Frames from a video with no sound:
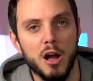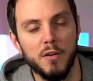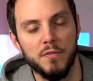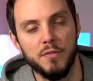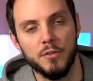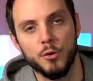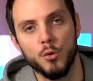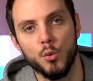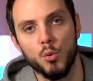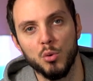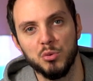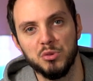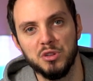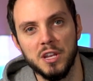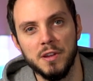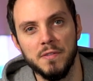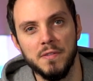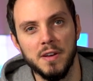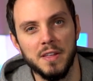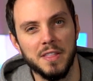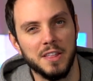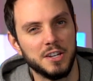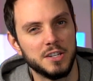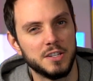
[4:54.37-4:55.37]
of the Google
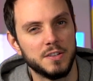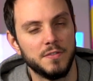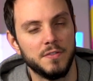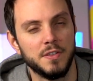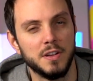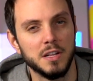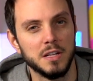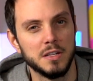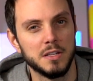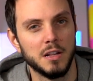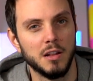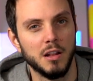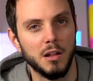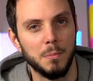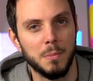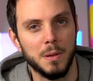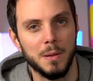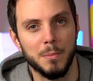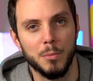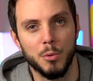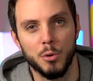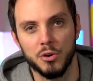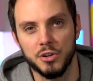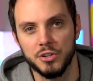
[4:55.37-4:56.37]
TV that just feels a little
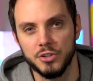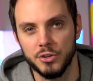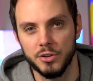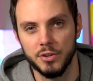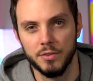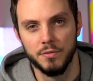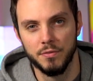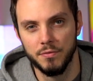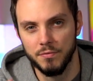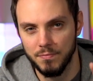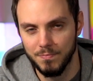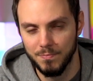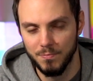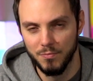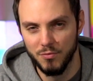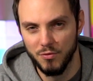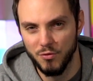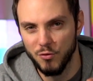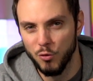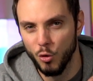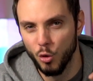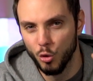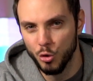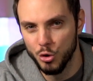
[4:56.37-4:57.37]
bit more sort of
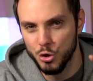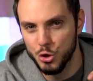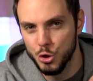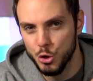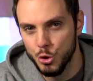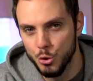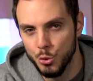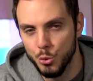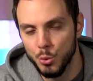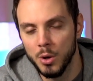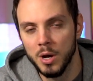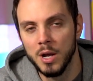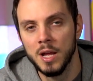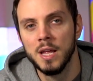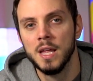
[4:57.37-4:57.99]
for you.